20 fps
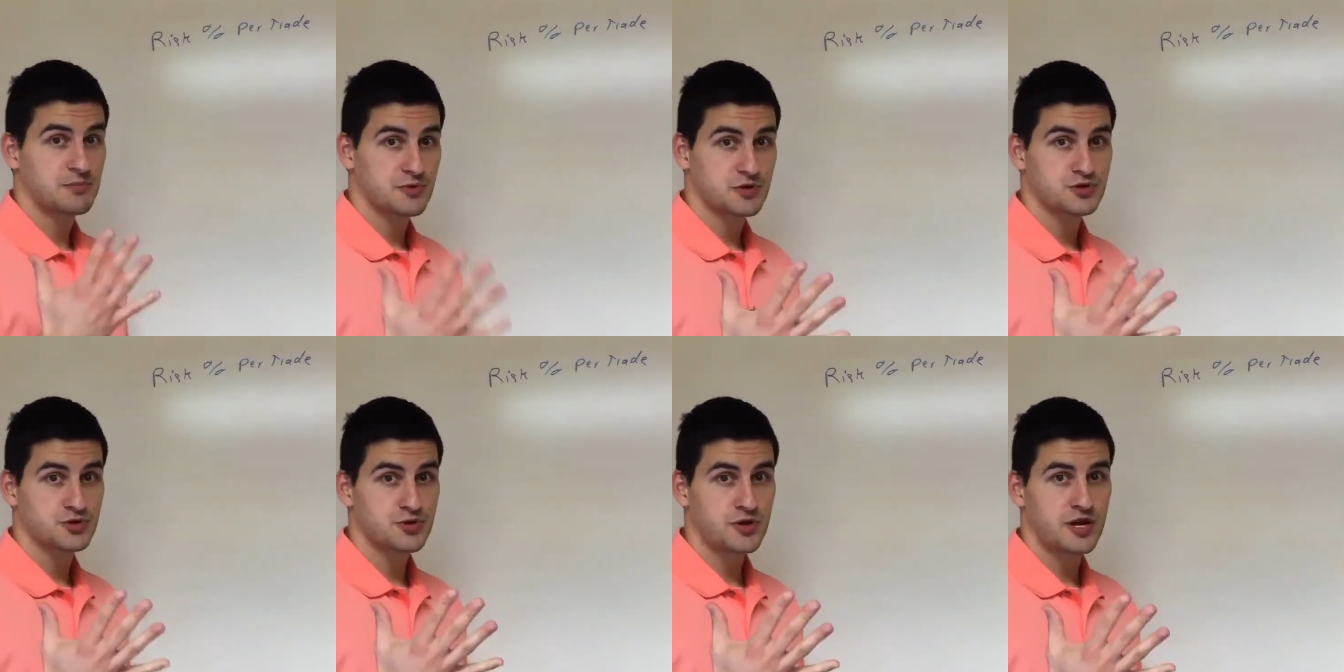
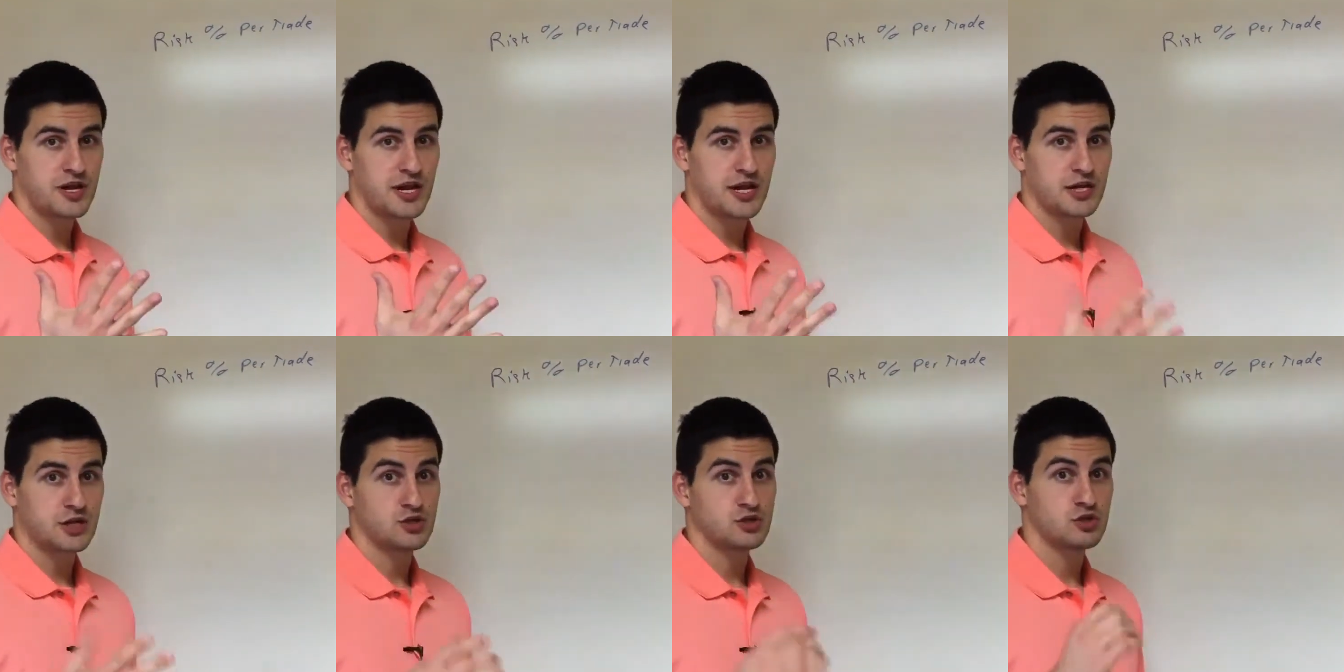per
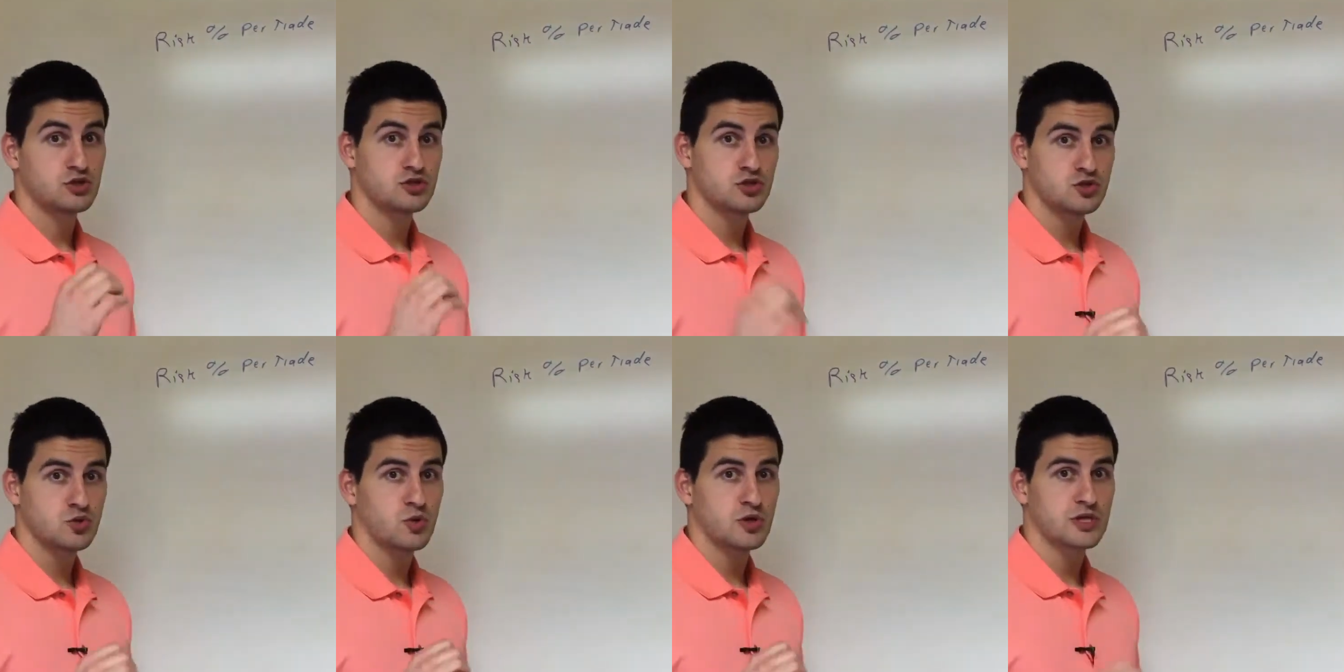trade and you
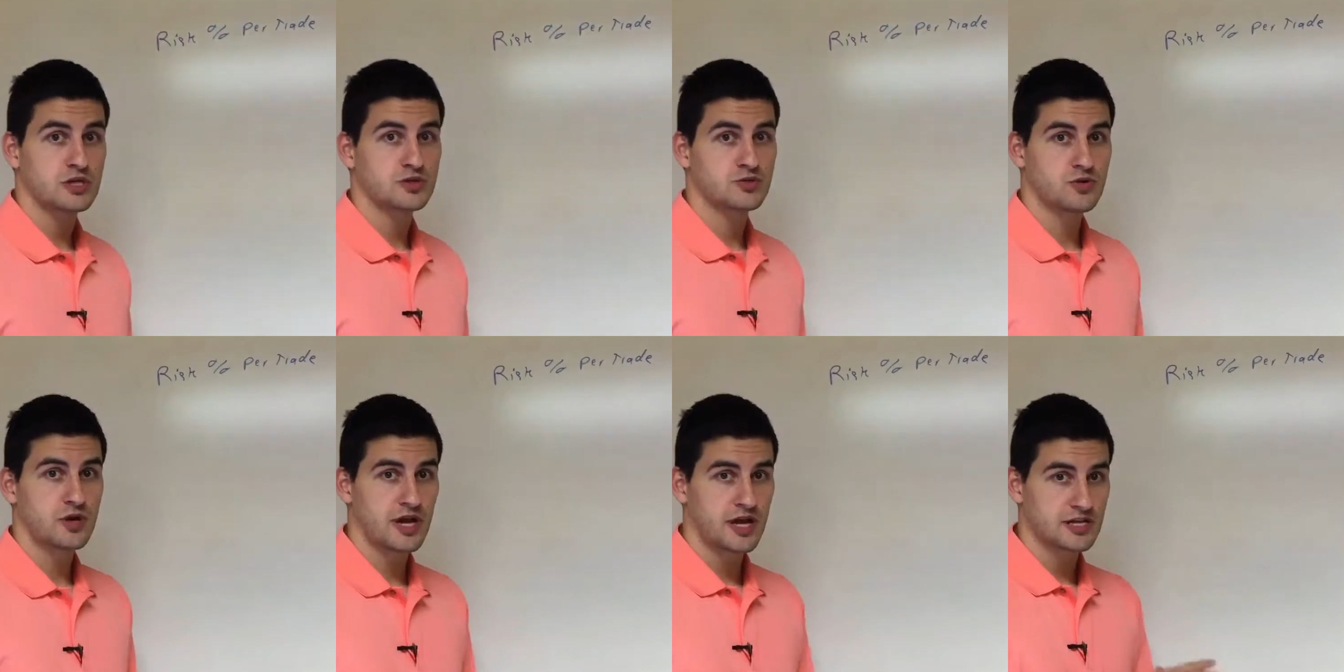lose 20
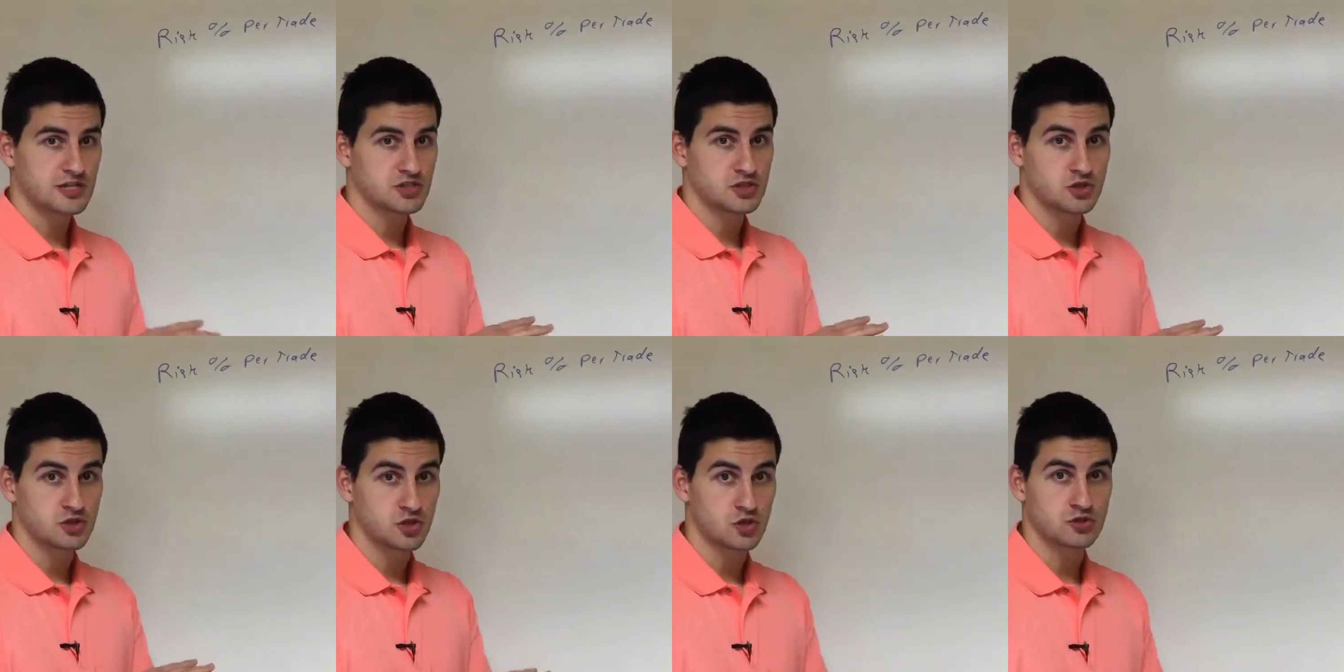
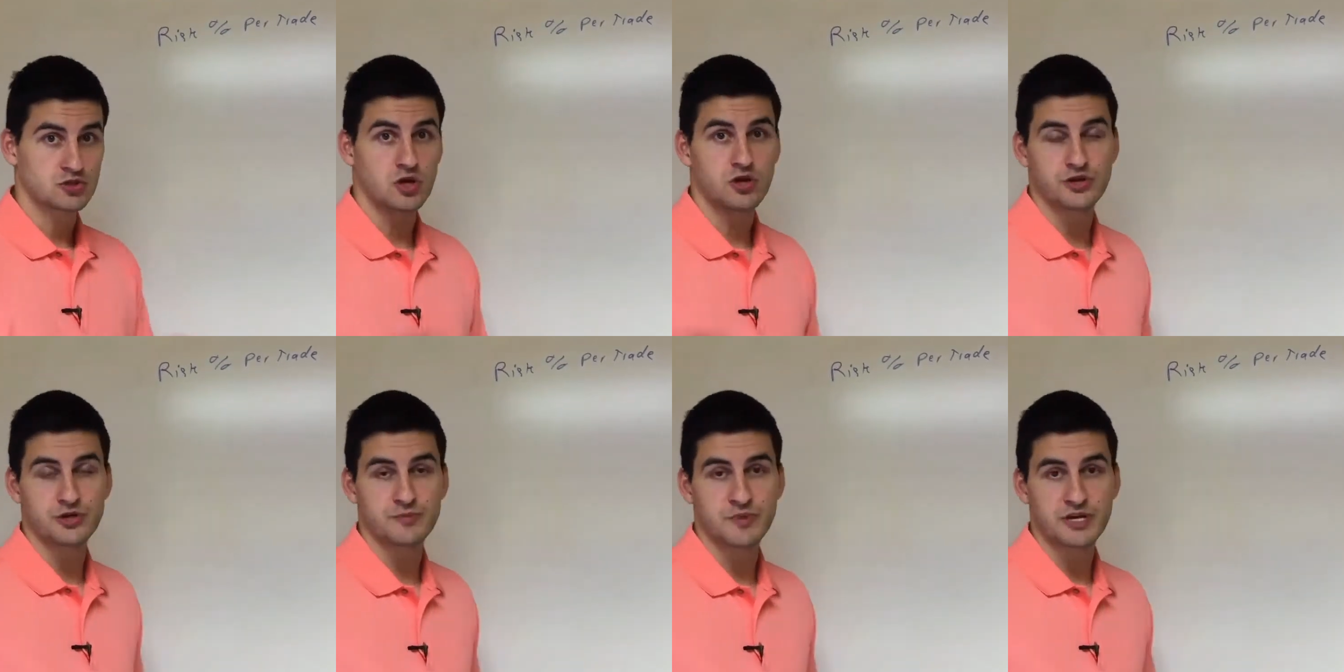trades, you lose
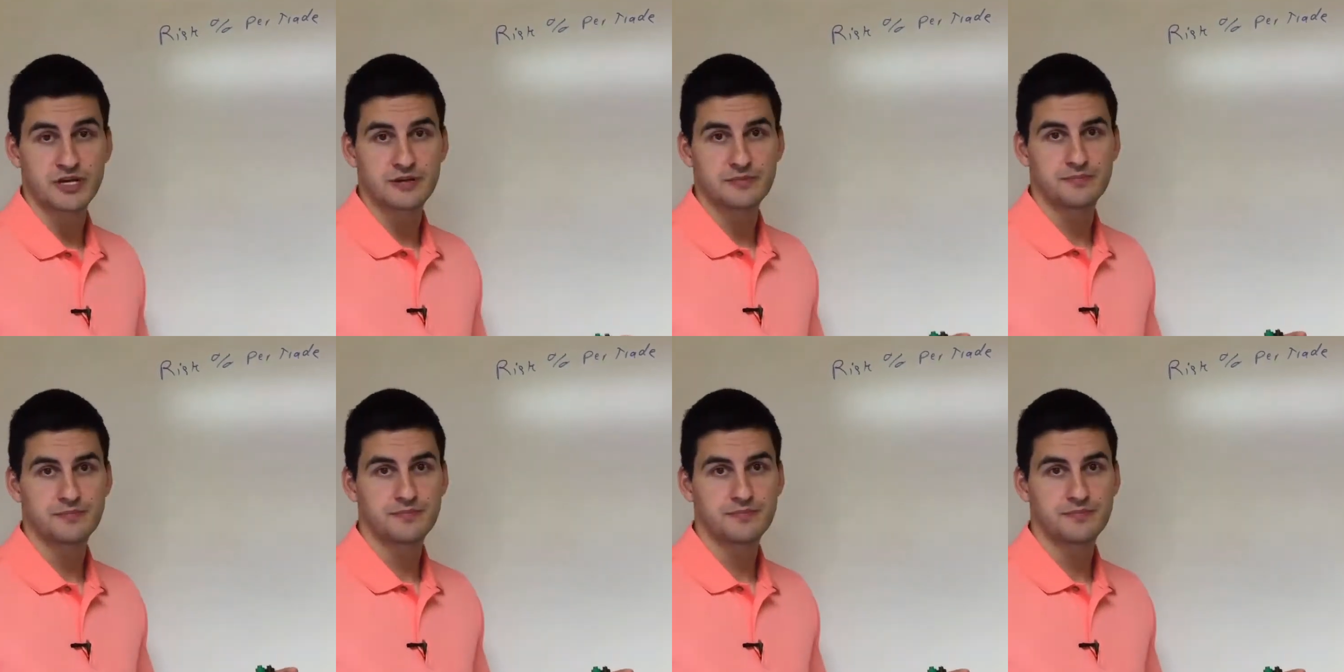all your money.